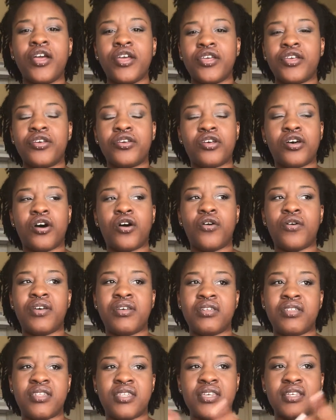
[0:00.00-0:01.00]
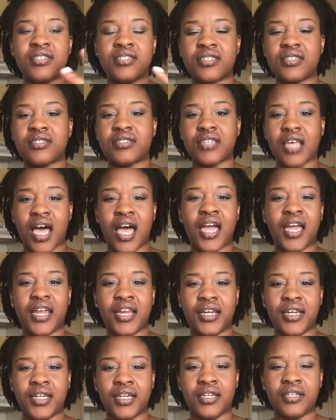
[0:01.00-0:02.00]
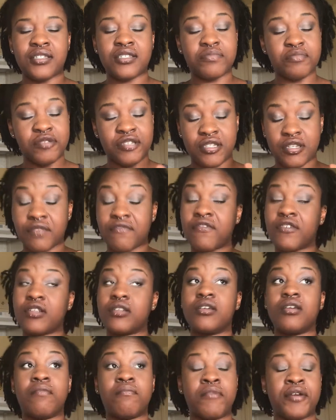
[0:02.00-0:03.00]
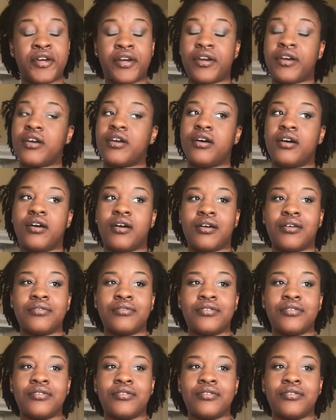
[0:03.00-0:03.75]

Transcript: In this society, specifically America,